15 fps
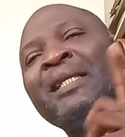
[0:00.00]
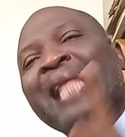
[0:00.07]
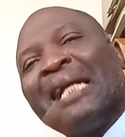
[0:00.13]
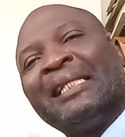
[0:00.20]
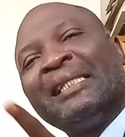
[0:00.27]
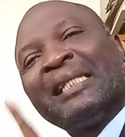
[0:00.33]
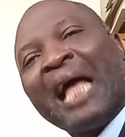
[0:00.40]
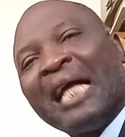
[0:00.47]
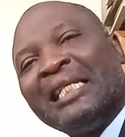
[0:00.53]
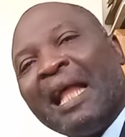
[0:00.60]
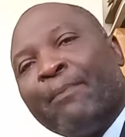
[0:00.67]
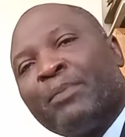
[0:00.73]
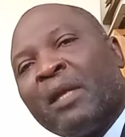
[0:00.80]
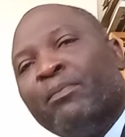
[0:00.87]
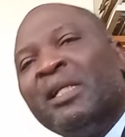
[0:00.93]
That is
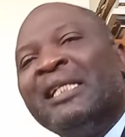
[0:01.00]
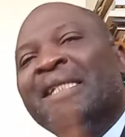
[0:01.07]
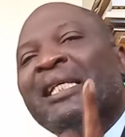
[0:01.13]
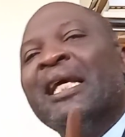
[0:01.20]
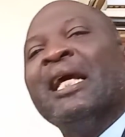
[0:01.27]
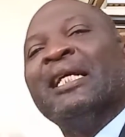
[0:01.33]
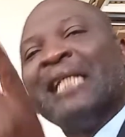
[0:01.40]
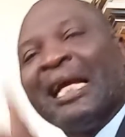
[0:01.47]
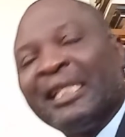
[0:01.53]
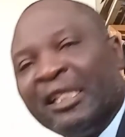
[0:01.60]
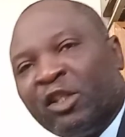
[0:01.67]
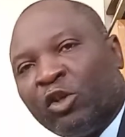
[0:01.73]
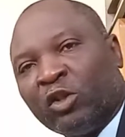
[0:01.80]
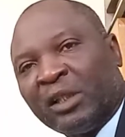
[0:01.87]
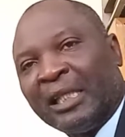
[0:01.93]
adaptability. That
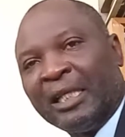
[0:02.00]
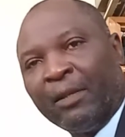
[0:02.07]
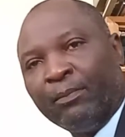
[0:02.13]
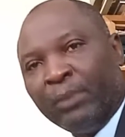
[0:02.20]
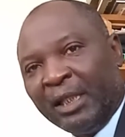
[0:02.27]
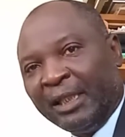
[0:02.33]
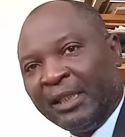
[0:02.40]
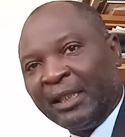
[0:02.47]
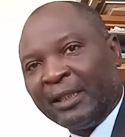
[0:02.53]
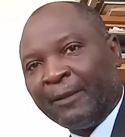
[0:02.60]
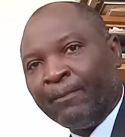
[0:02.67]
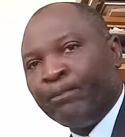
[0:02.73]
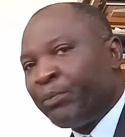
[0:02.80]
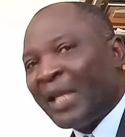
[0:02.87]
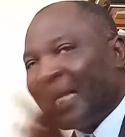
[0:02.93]
is sustainability.
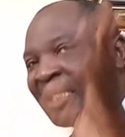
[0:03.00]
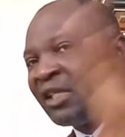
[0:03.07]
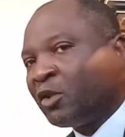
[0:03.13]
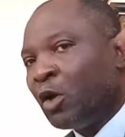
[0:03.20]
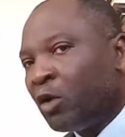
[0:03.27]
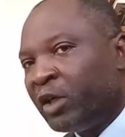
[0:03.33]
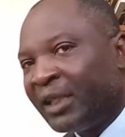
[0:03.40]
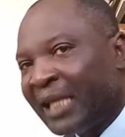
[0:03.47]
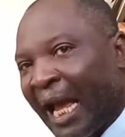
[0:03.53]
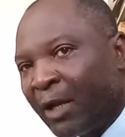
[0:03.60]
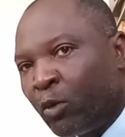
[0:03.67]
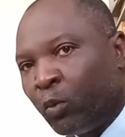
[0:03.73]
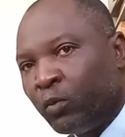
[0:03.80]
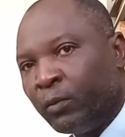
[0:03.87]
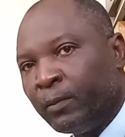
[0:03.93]
That is not
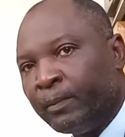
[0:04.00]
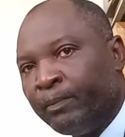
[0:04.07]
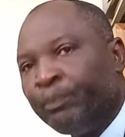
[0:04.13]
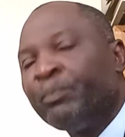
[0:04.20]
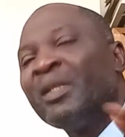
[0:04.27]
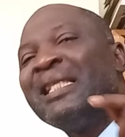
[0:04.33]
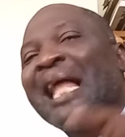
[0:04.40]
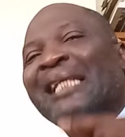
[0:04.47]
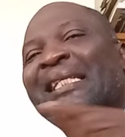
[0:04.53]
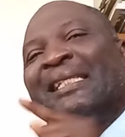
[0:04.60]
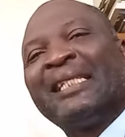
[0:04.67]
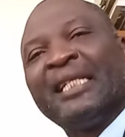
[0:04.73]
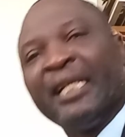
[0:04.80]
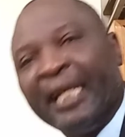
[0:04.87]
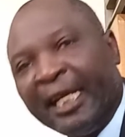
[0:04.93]
recycle. That
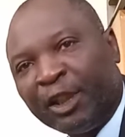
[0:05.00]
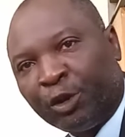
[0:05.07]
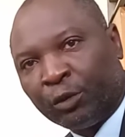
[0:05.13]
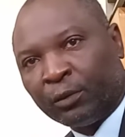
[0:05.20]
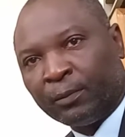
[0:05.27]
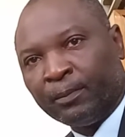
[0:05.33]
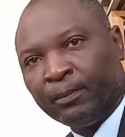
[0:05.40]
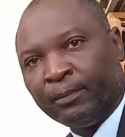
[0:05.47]
is creation.